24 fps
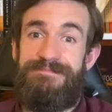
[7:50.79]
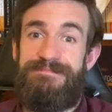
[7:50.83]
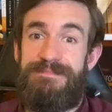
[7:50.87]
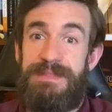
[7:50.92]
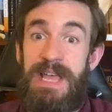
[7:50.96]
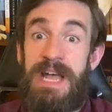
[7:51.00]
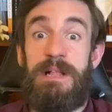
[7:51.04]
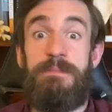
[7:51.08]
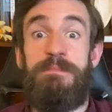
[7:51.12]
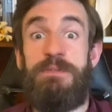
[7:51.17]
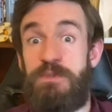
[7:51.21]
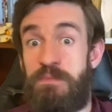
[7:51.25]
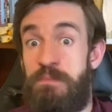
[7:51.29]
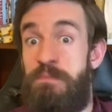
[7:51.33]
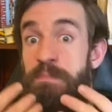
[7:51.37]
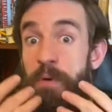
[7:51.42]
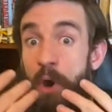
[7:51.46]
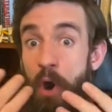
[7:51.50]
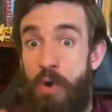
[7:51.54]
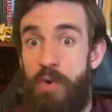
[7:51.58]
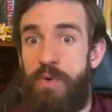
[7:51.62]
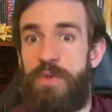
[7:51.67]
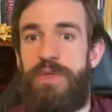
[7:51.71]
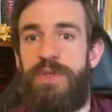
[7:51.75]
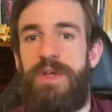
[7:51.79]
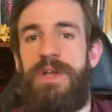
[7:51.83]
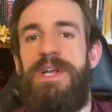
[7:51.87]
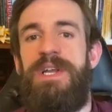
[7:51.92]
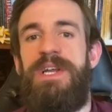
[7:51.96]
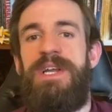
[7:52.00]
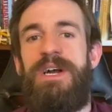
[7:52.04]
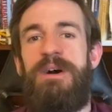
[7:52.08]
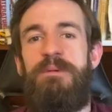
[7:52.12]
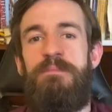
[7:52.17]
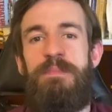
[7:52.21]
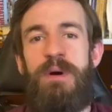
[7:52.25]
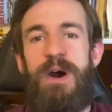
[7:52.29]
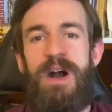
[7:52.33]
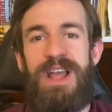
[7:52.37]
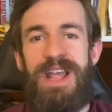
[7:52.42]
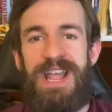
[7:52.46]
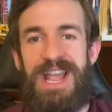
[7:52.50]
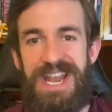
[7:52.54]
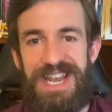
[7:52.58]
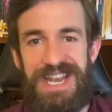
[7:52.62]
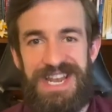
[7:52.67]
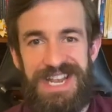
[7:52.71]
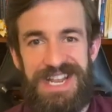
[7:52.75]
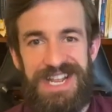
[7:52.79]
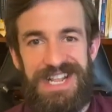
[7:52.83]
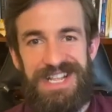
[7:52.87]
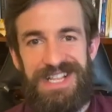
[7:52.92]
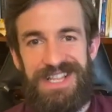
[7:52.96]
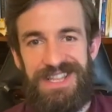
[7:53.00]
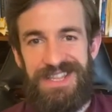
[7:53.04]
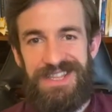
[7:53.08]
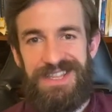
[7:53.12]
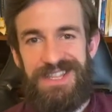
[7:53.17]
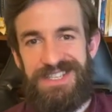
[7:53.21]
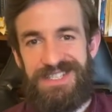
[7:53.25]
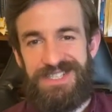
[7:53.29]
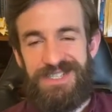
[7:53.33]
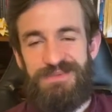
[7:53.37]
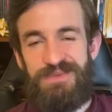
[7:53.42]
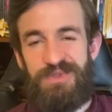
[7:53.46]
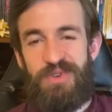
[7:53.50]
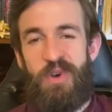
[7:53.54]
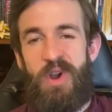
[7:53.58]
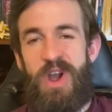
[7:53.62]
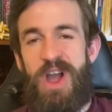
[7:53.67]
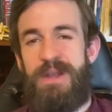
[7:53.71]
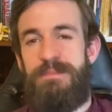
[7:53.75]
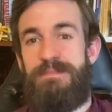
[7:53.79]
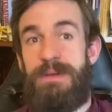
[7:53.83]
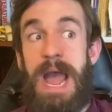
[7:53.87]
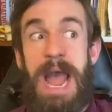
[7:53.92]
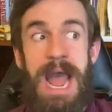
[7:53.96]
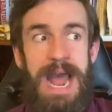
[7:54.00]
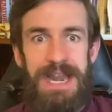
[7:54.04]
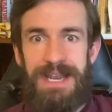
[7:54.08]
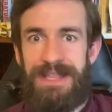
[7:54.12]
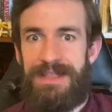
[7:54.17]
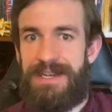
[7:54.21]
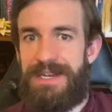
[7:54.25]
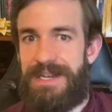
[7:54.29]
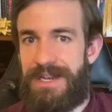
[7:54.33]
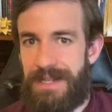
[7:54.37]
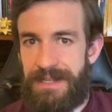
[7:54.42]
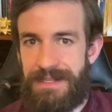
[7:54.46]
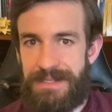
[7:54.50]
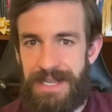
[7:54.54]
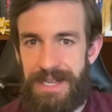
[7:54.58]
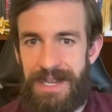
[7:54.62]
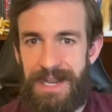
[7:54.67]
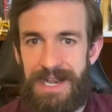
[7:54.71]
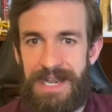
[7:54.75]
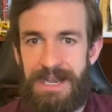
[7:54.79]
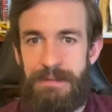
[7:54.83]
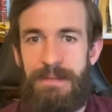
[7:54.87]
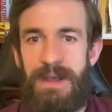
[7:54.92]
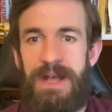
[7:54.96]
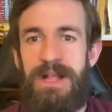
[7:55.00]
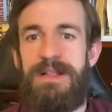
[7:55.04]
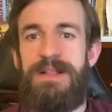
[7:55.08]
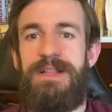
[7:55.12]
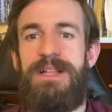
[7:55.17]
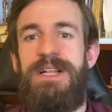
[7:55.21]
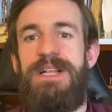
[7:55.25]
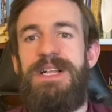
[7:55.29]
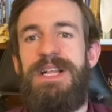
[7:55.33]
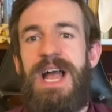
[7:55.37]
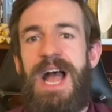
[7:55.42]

help us both by hitting subscribe and the little dingly bell,